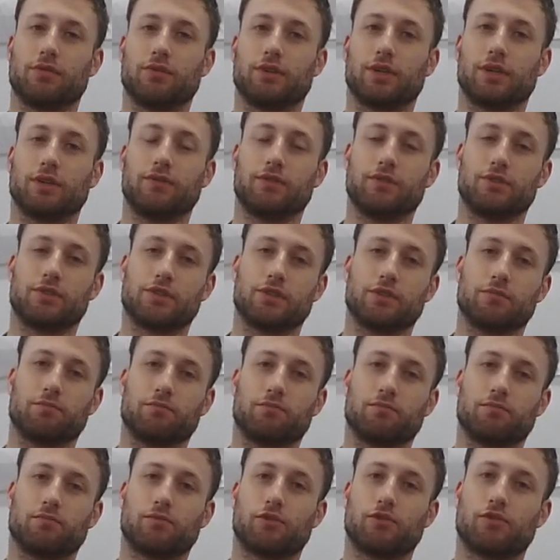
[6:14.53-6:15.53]
give you
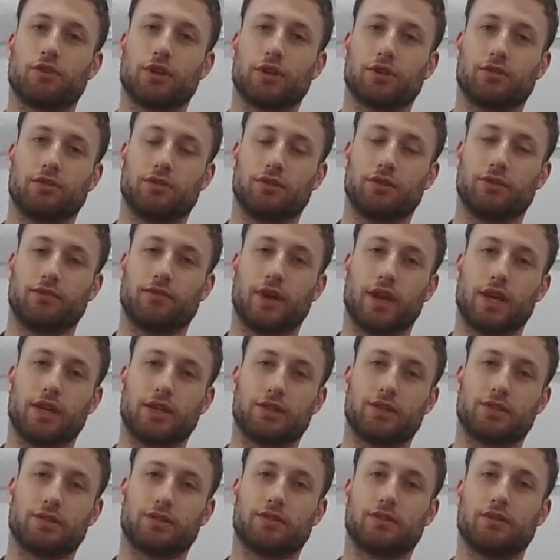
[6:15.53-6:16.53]
some critical
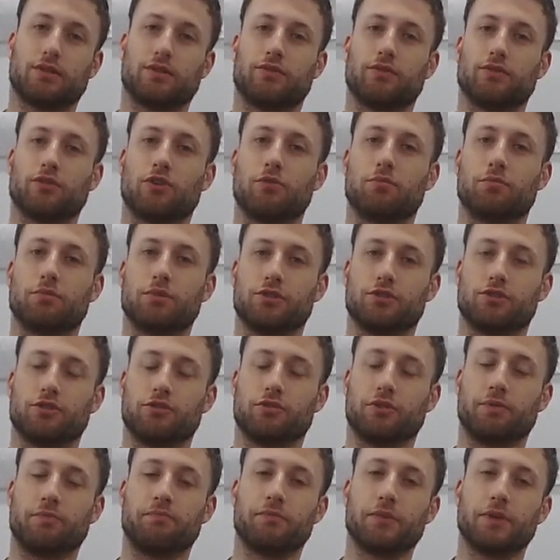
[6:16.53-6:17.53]
advice if you're open
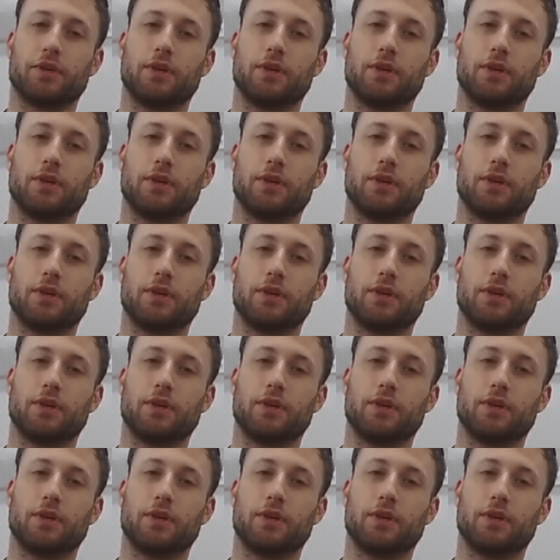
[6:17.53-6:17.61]
to it.